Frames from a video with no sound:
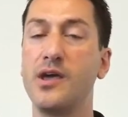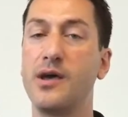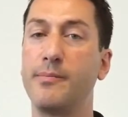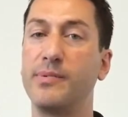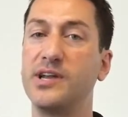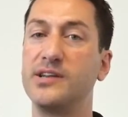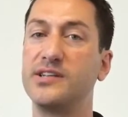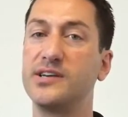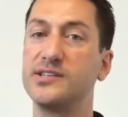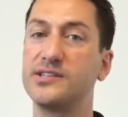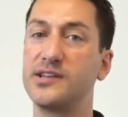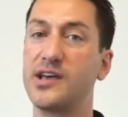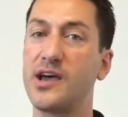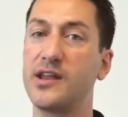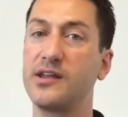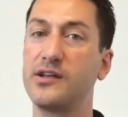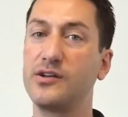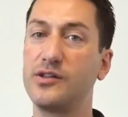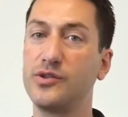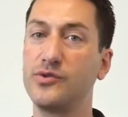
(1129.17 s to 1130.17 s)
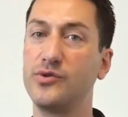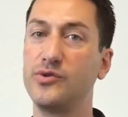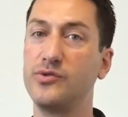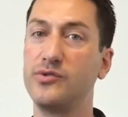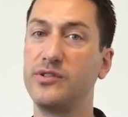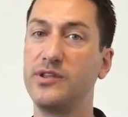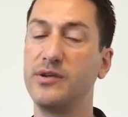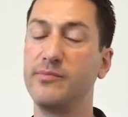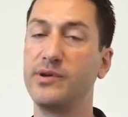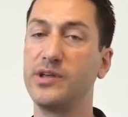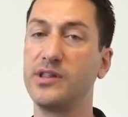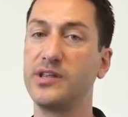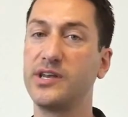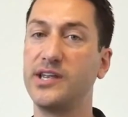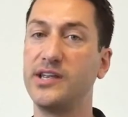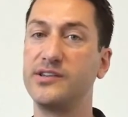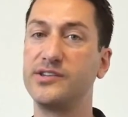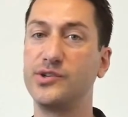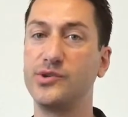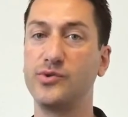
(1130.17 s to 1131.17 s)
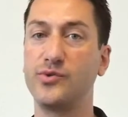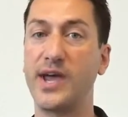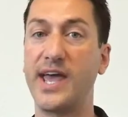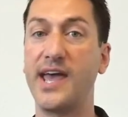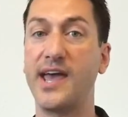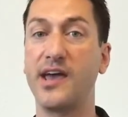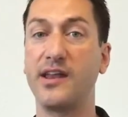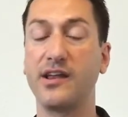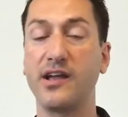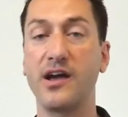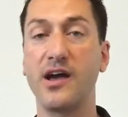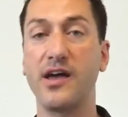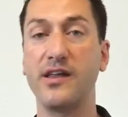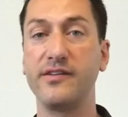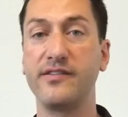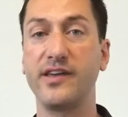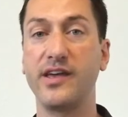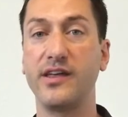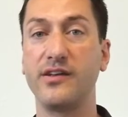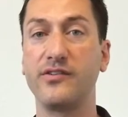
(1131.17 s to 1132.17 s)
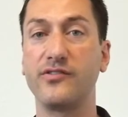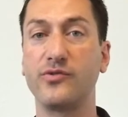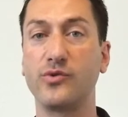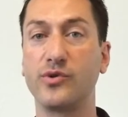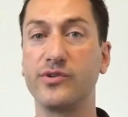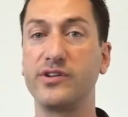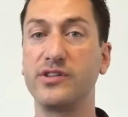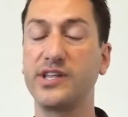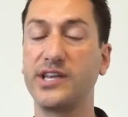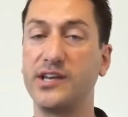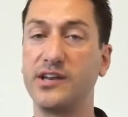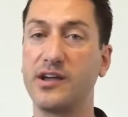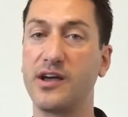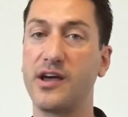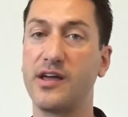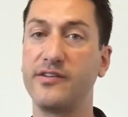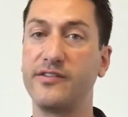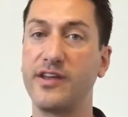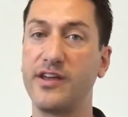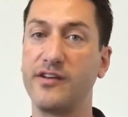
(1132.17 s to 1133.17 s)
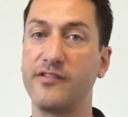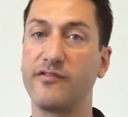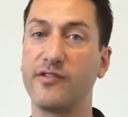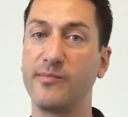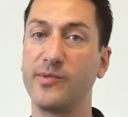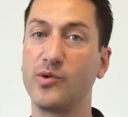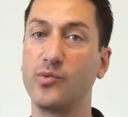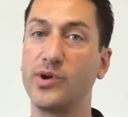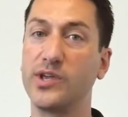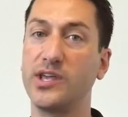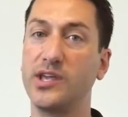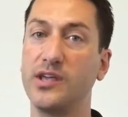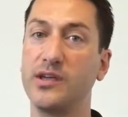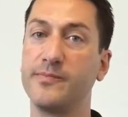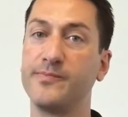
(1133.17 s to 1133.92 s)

But it does not include the ability to add content or delete content from the Wiki.